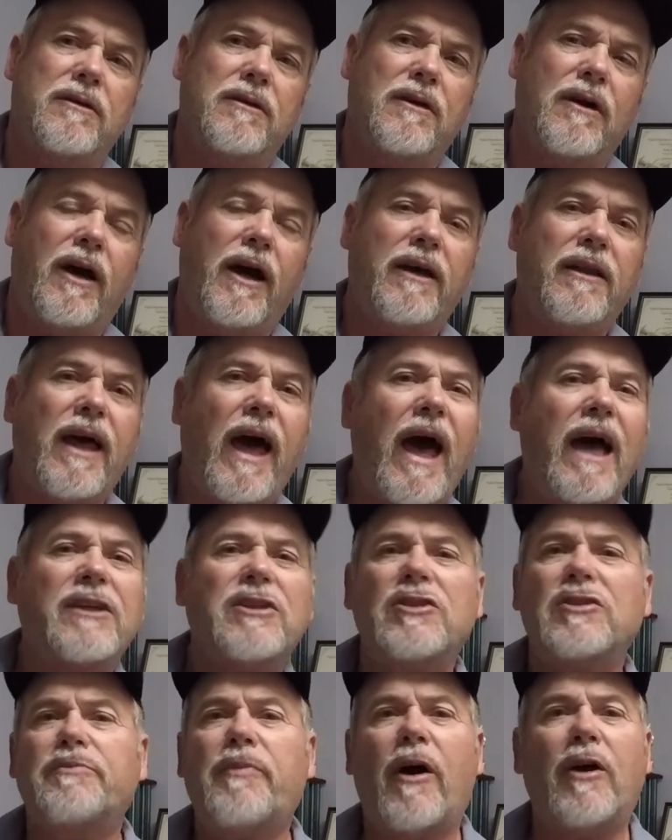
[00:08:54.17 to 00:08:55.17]
Alright,
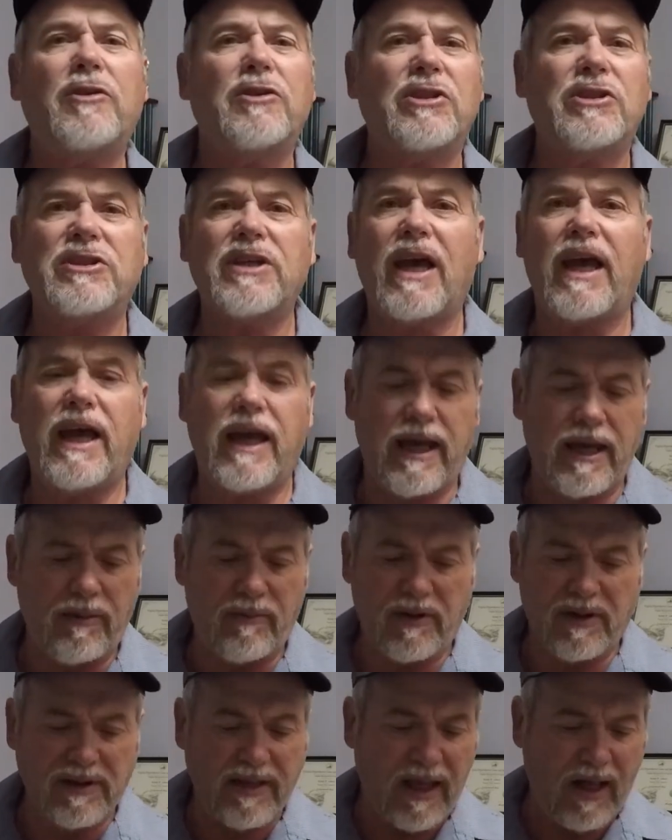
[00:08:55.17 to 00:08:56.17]
action's both the
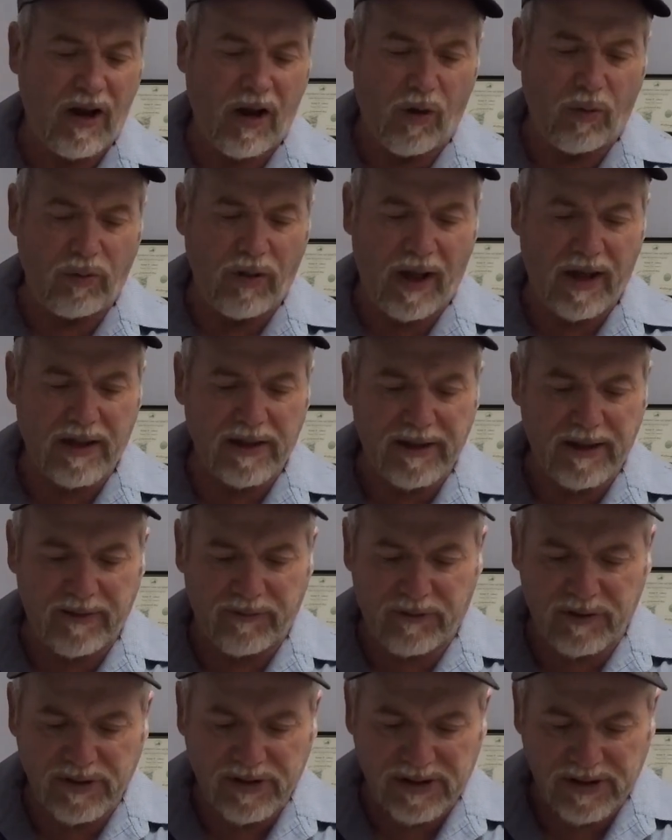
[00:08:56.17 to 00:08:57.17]
same. There's not a whole lot of
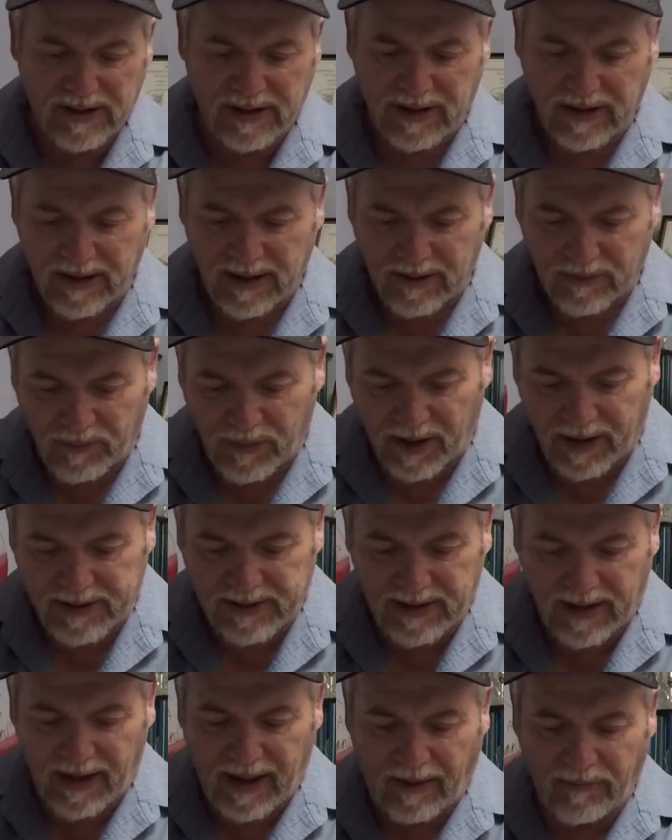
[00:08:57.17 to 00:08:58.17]
difference.
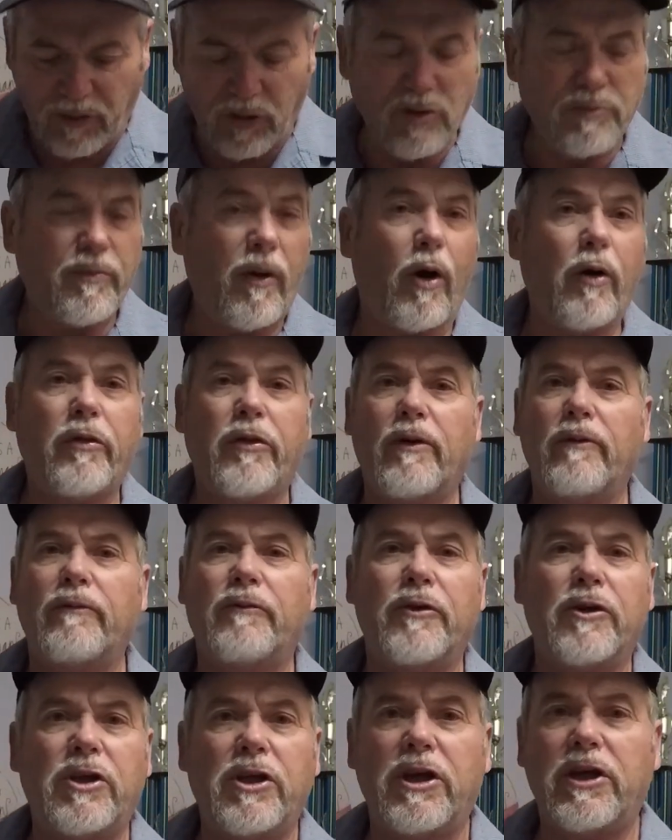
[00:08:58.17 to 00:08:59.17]
But I've used both of them
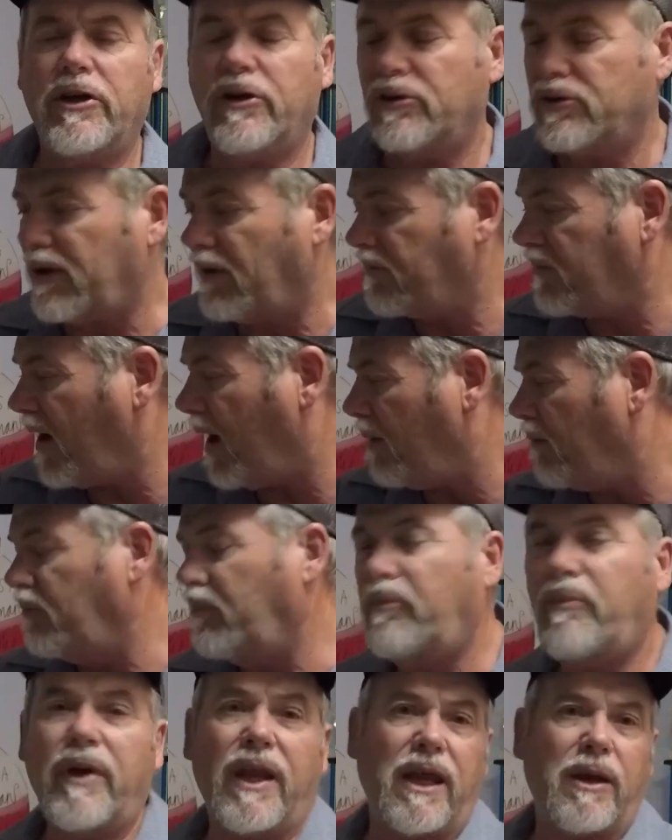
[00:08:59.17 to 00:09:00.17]
for years. I've caught
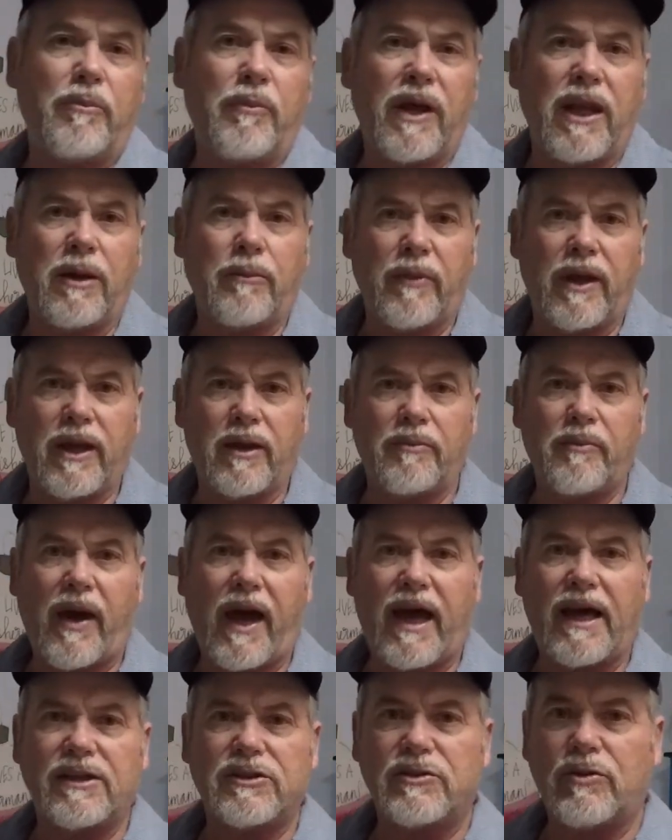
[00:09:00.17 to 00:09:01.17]
many
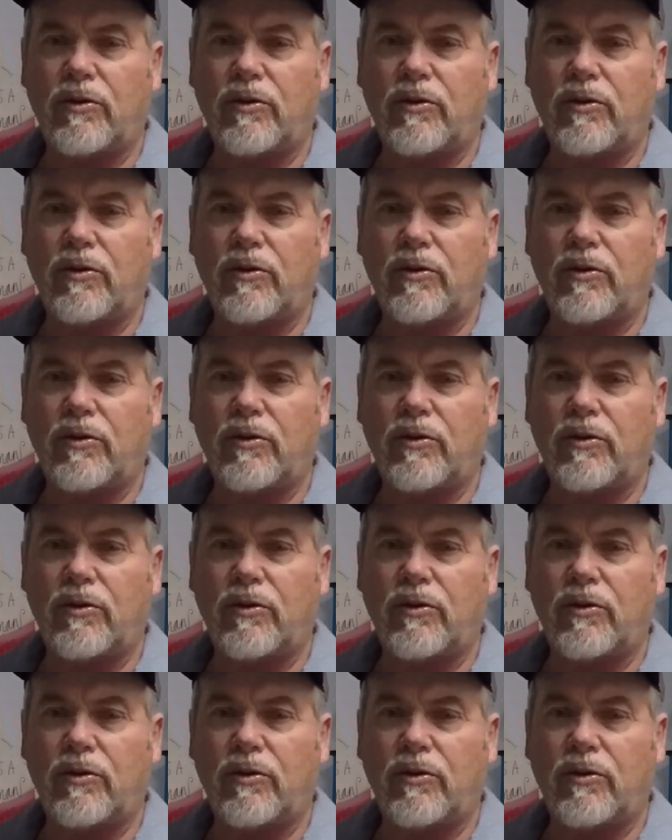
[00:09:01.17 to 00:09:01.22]
bass